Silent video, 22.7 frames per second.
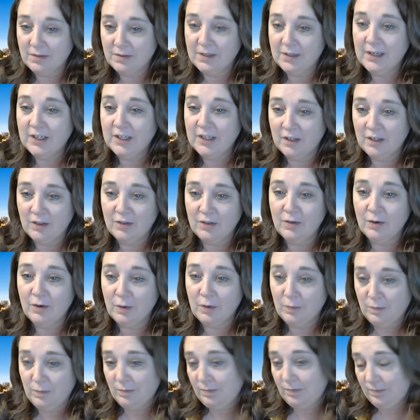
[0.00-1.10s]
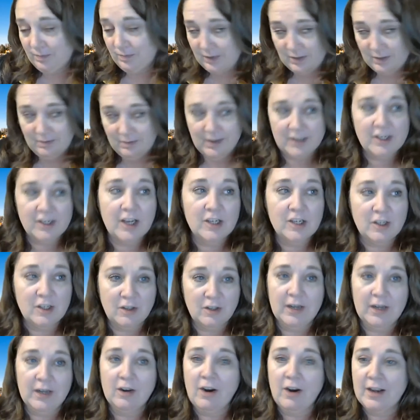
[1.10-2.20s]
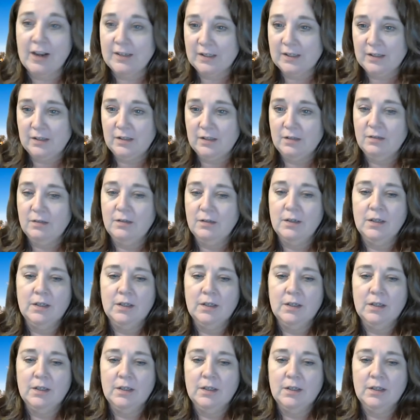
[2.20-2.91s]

teaching or education in a crisis.